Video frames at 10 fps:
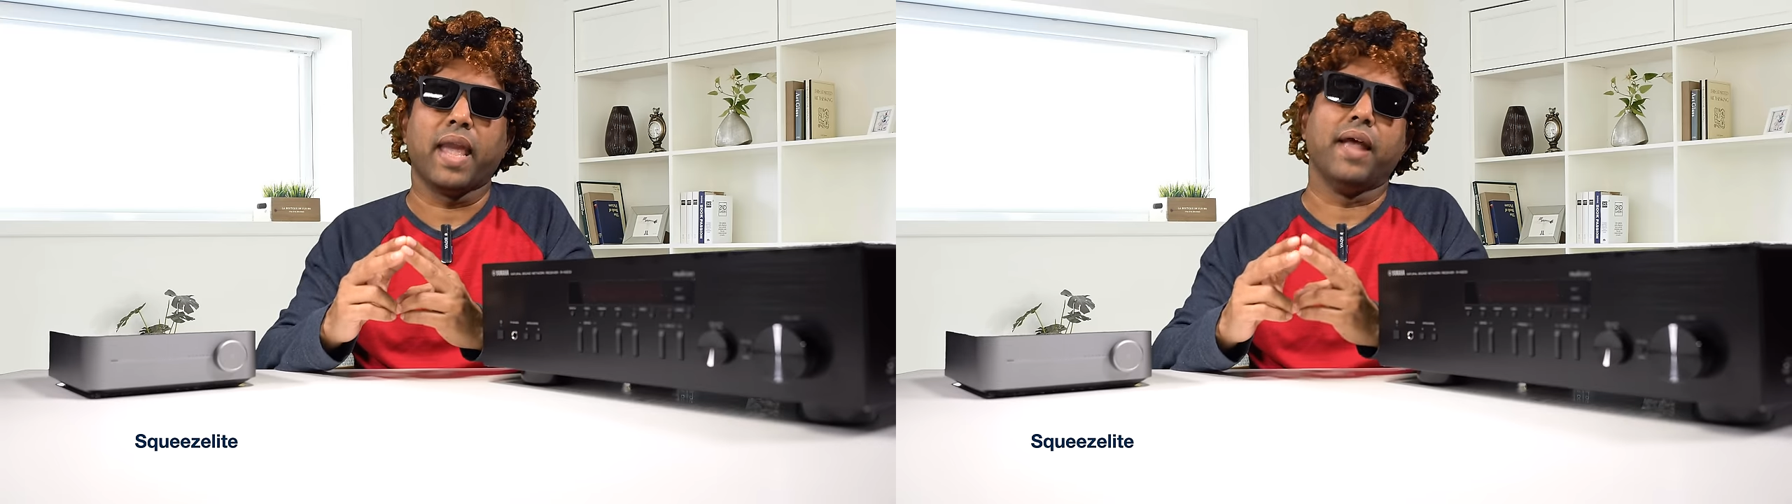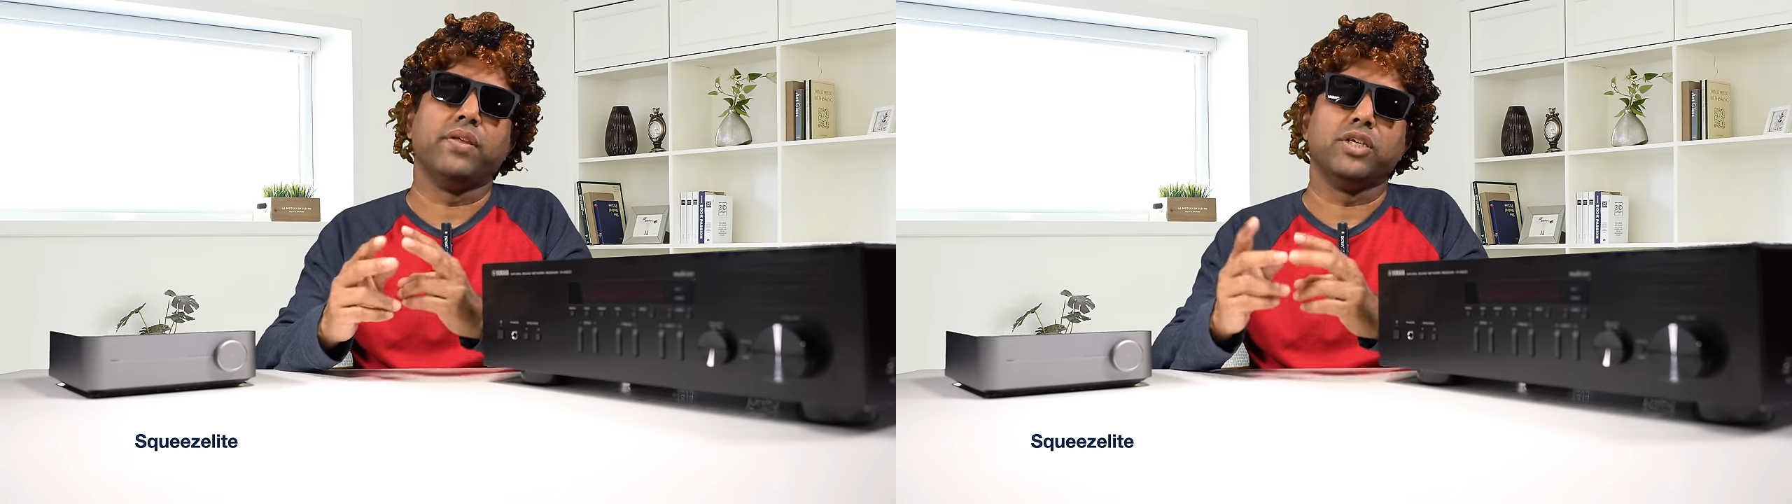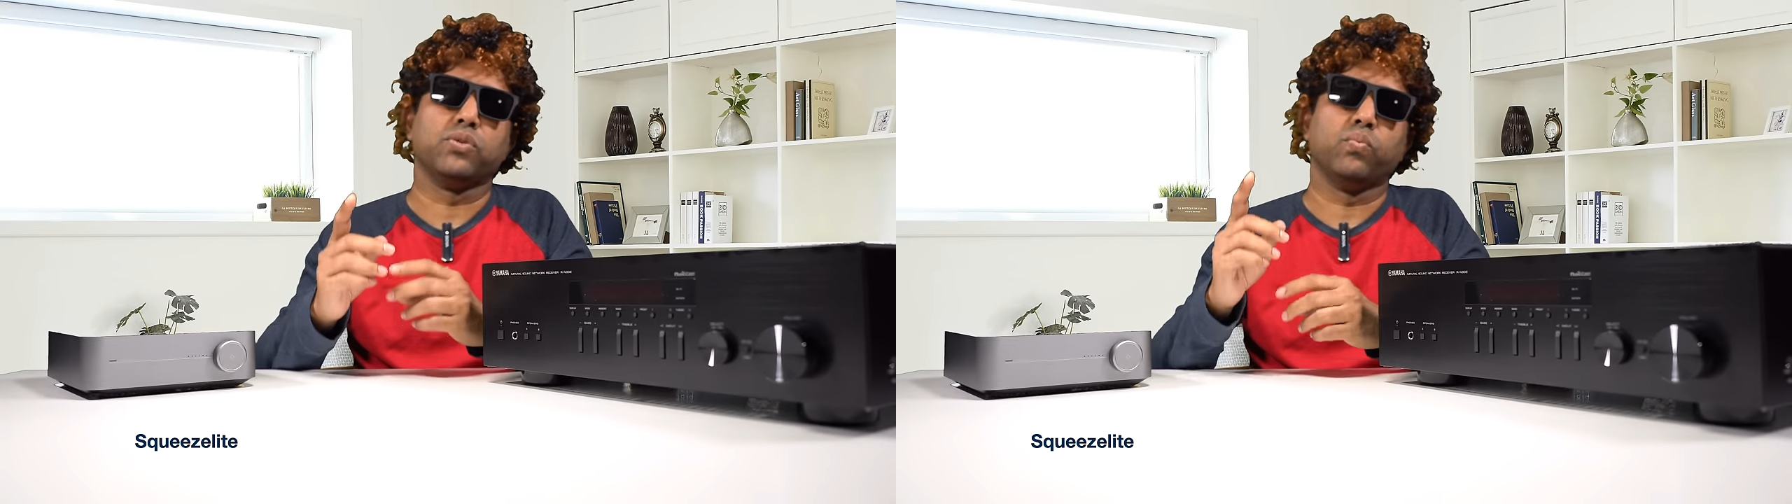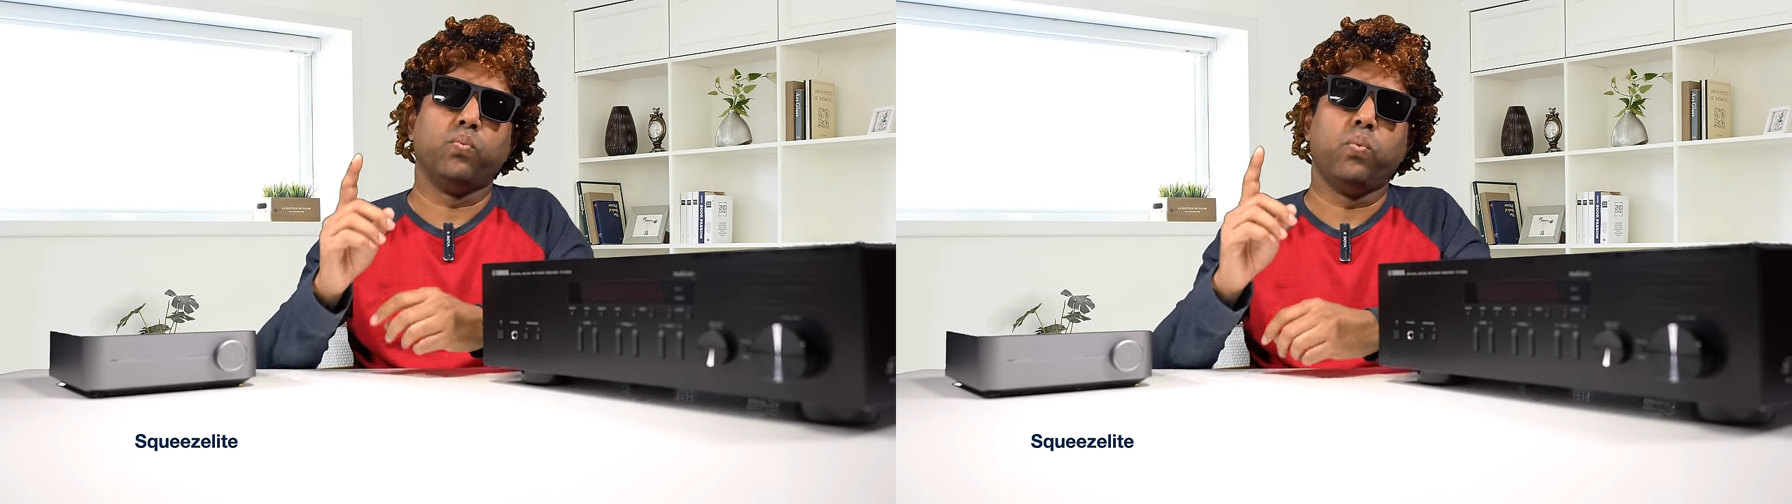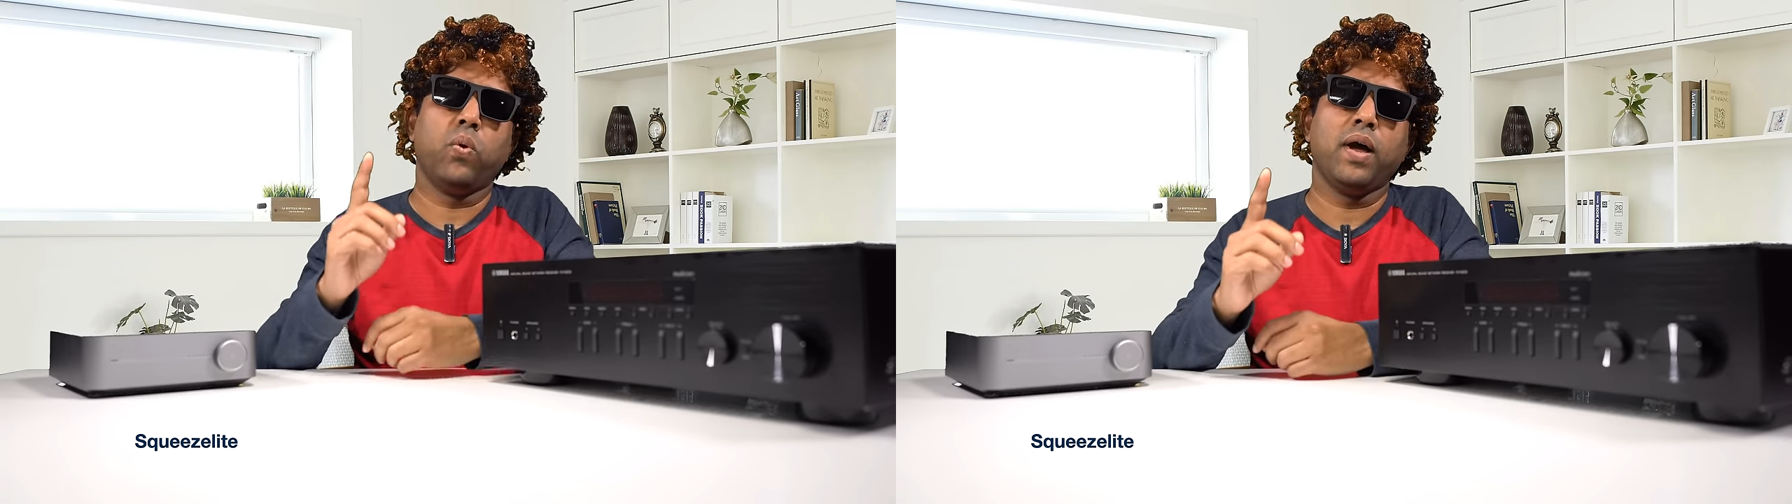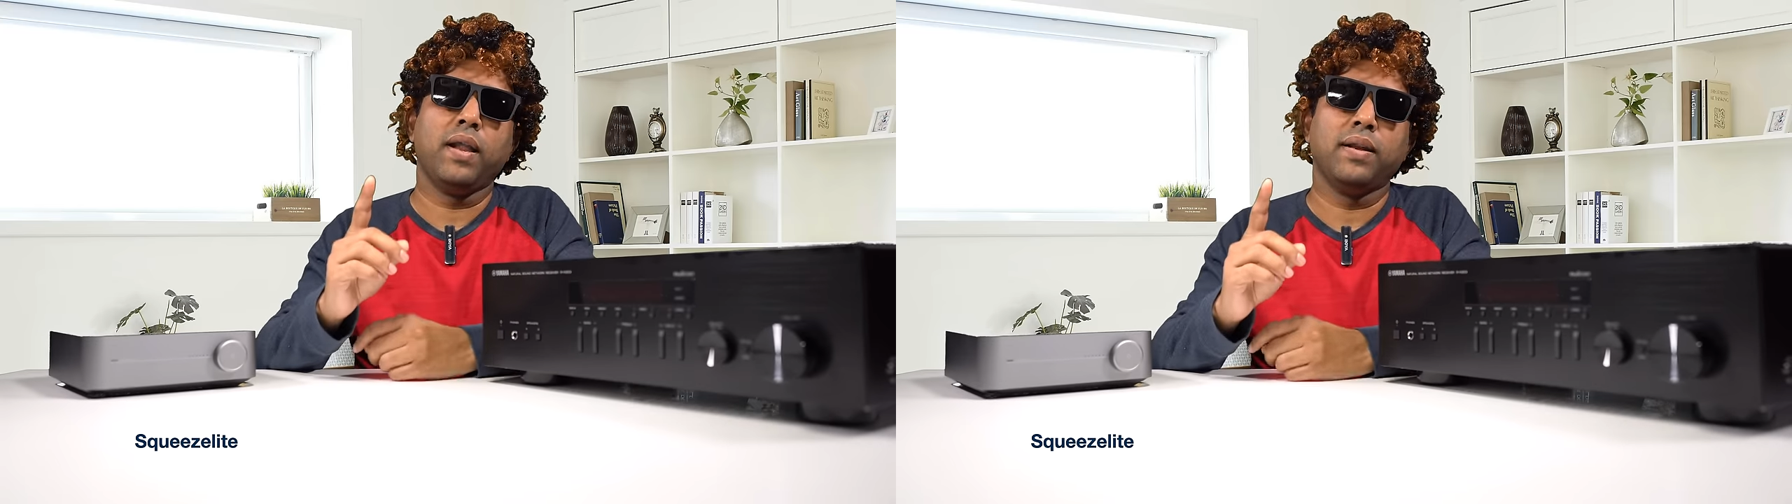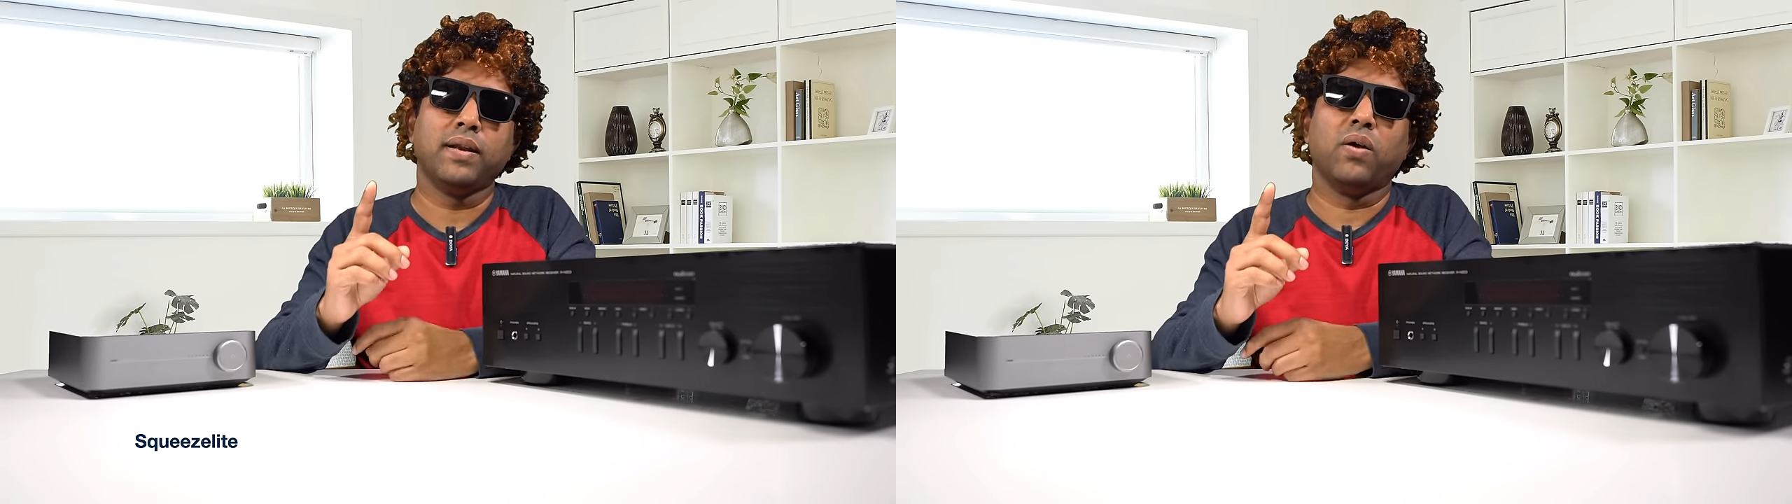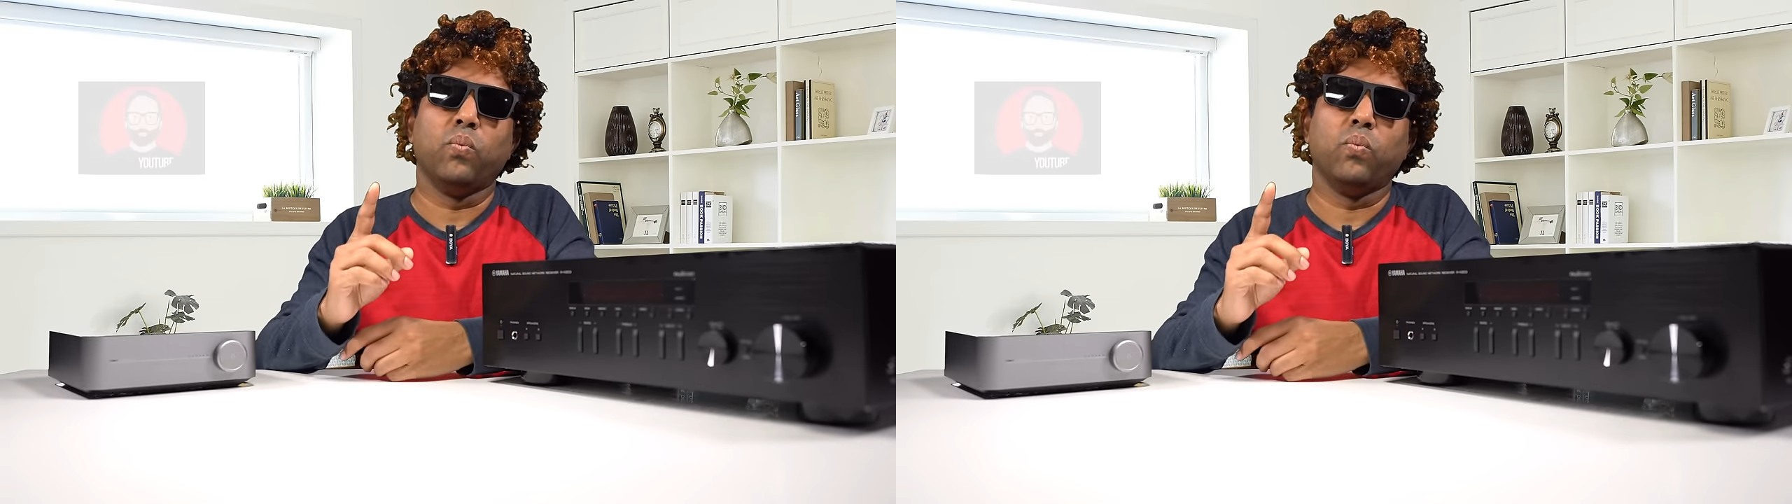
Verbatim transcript: And there is one,